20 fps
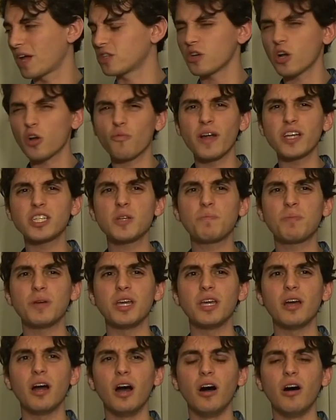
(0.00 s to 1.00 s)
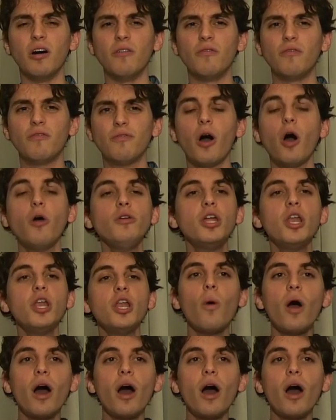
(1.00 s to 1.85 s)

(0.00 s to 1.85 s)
I took a recipe of, oh, you know